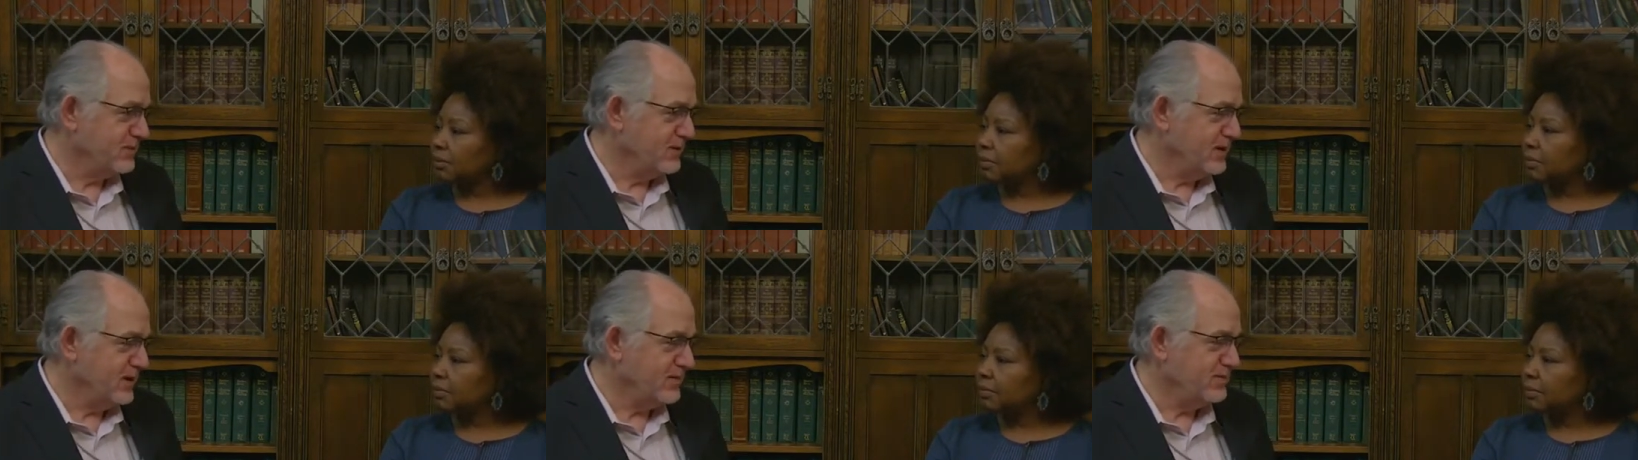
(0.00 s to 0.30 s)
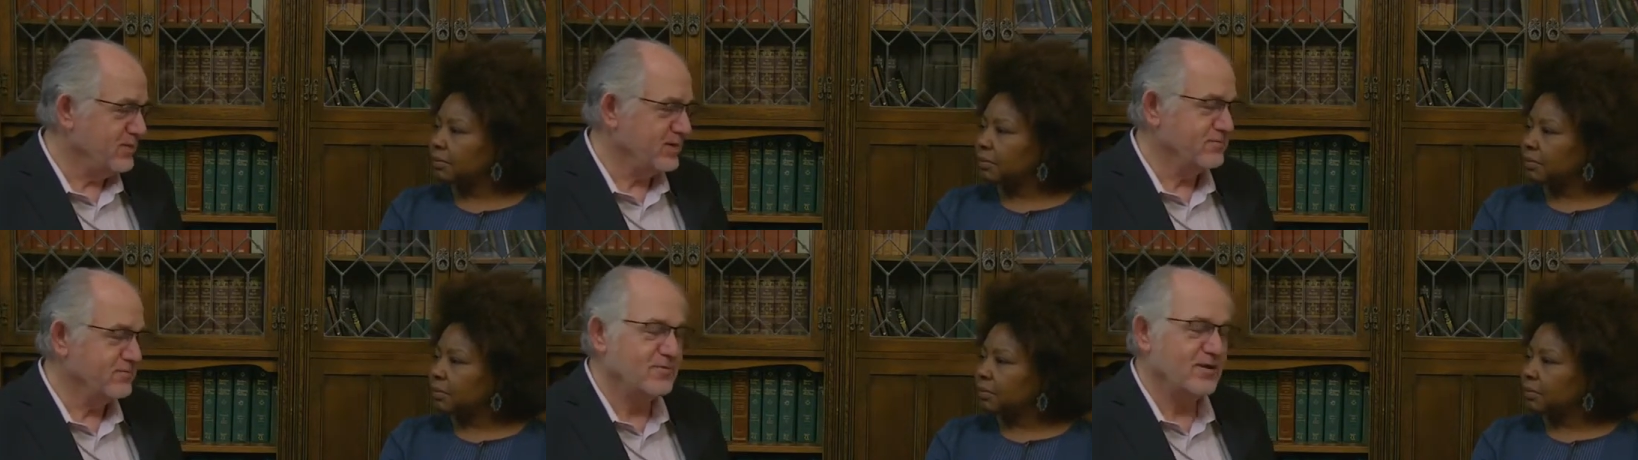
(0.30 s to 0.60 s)

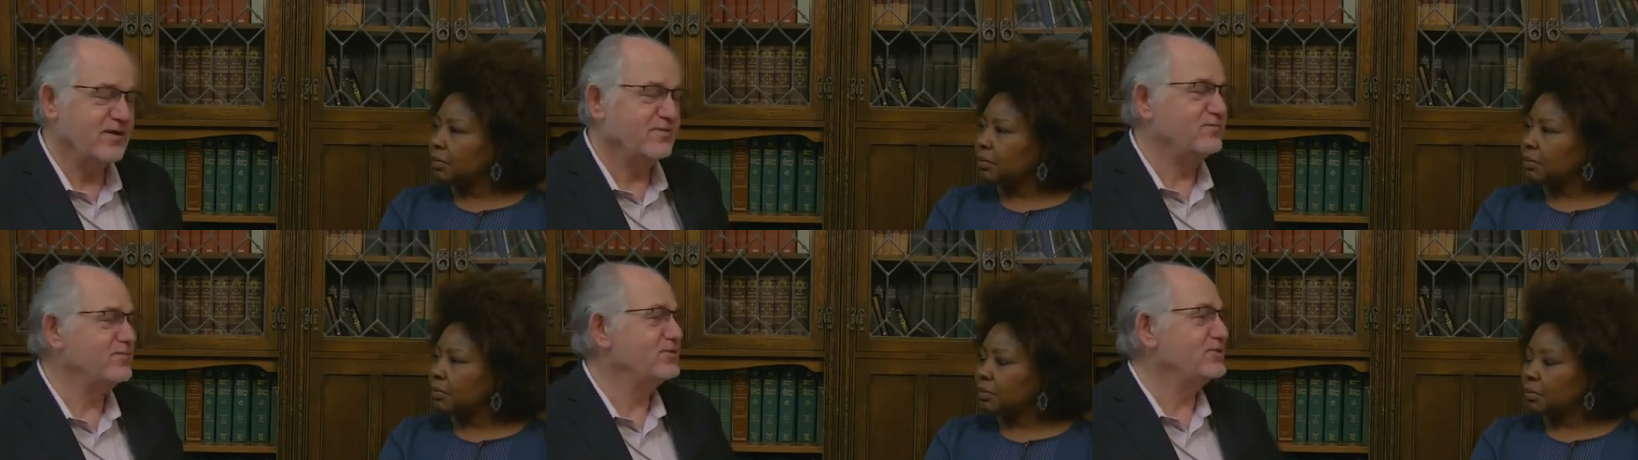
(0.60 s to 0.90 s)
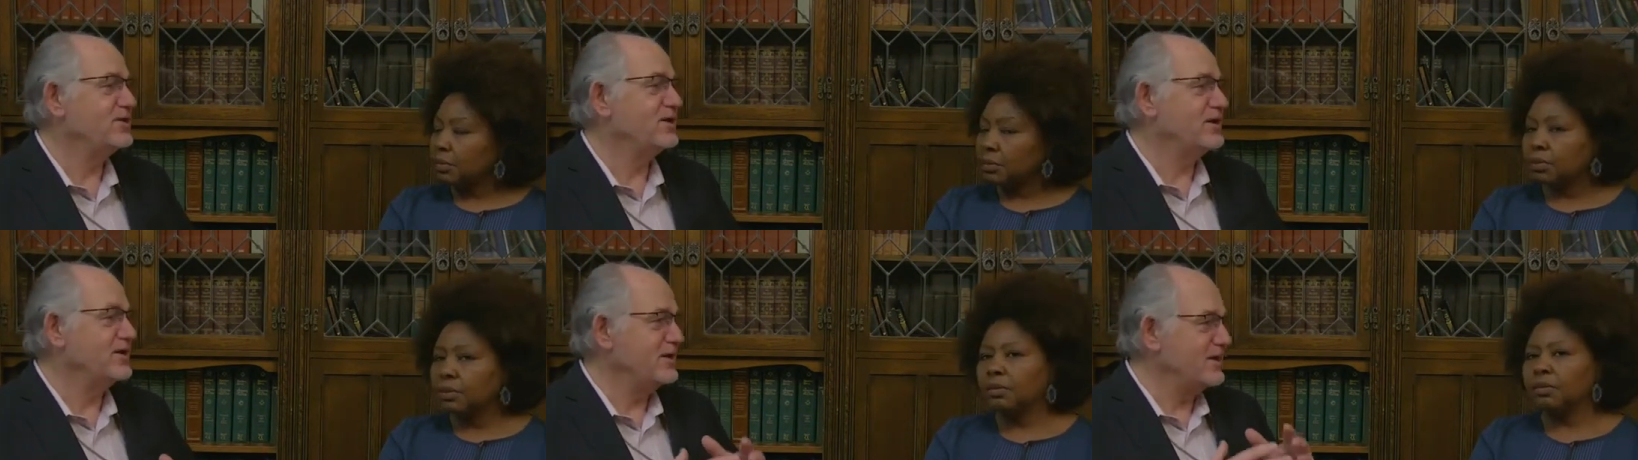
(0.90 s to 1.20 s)
Speaker 1: and they've never
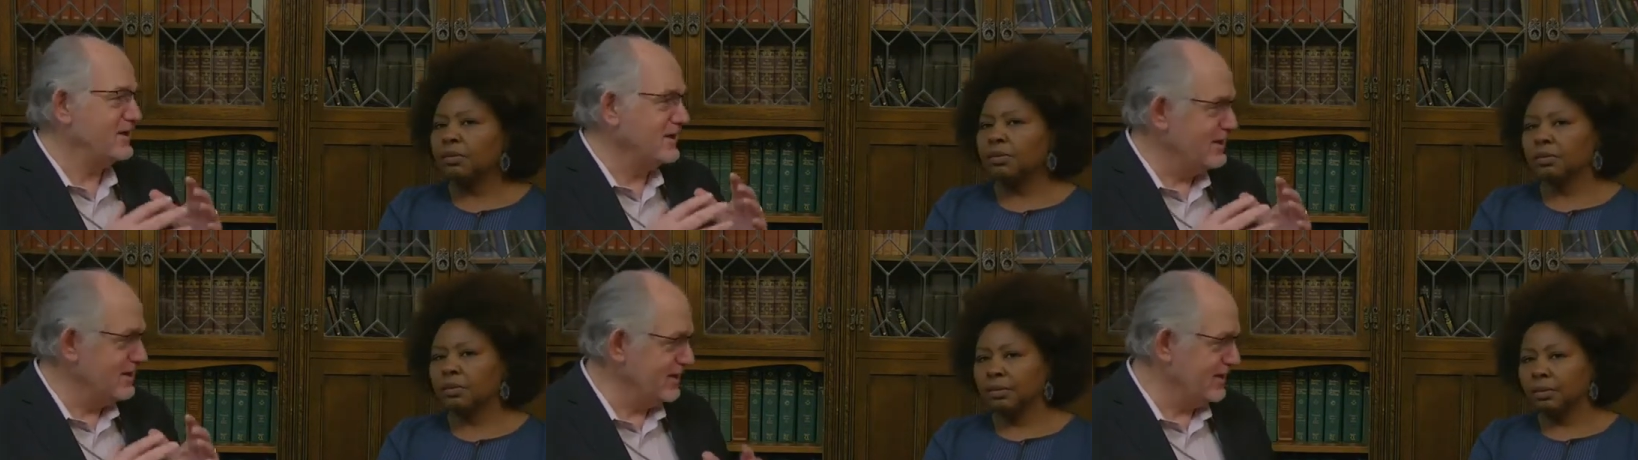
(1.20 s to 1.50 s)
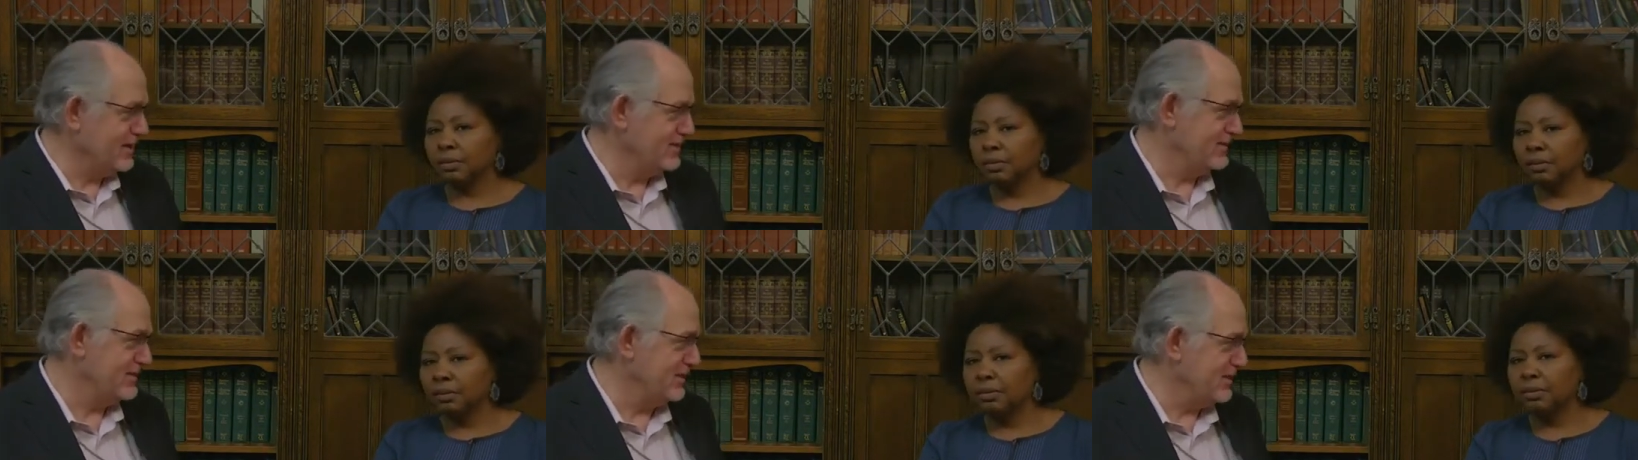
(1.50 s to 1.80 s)
done
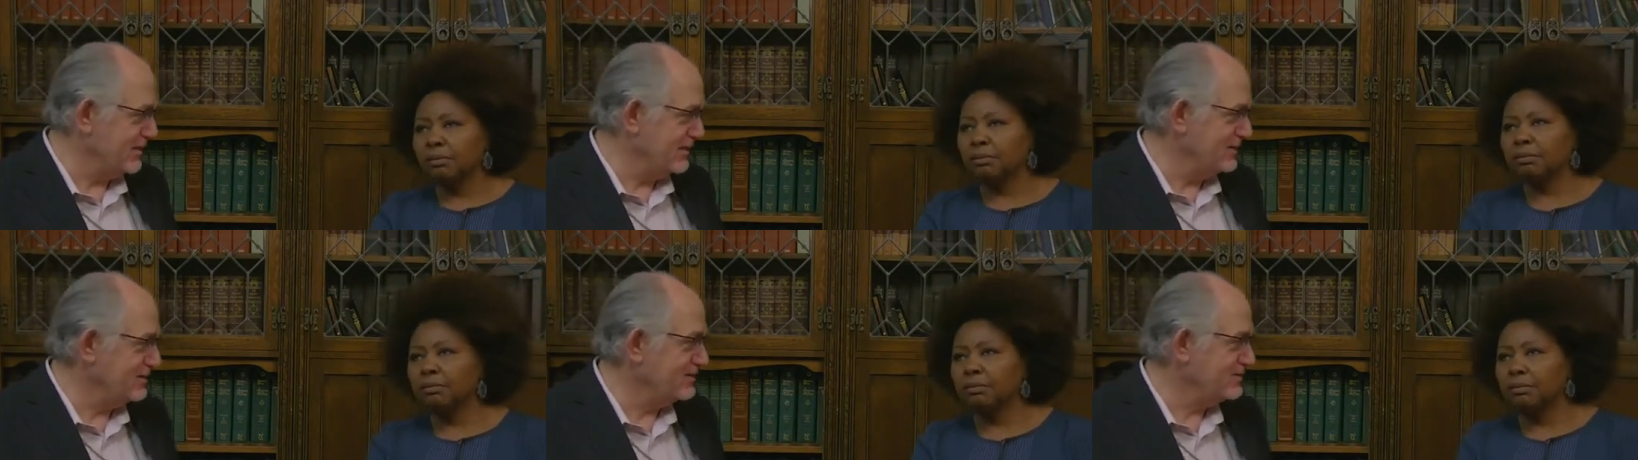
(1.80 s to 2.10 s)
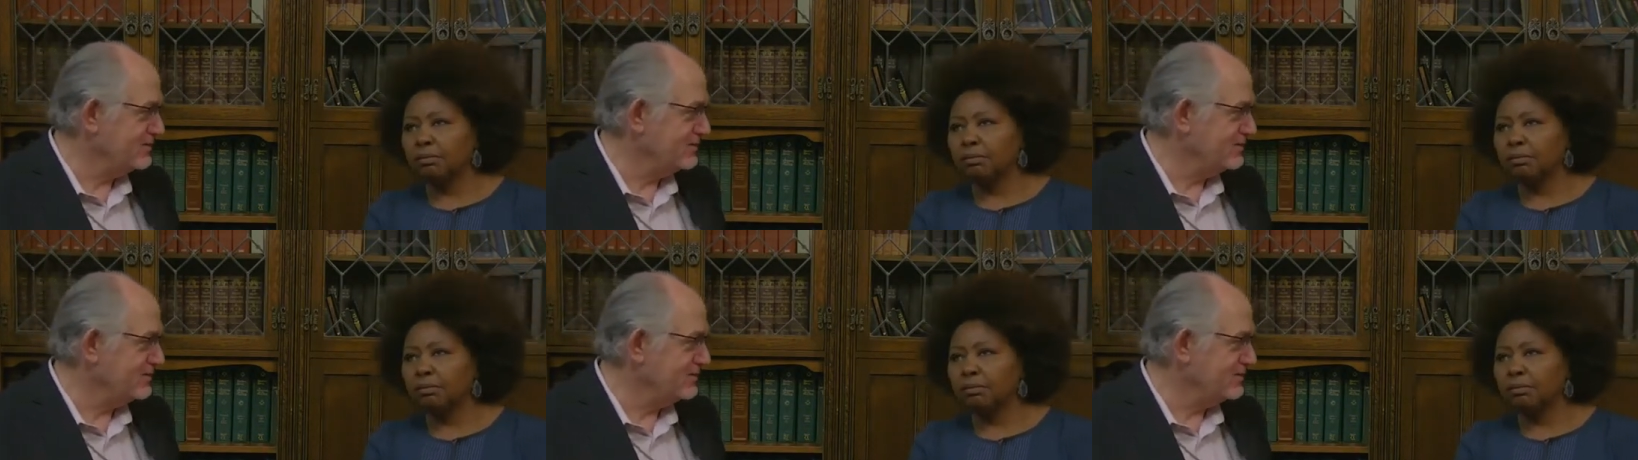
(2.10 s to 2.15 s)
anything,